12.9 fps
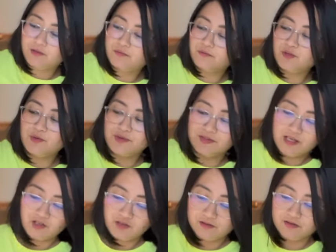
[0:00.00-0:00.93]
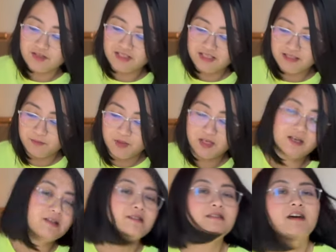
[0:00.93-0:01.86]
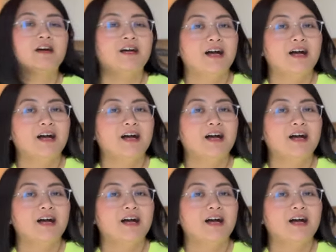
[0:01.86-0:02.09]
review section in Shein because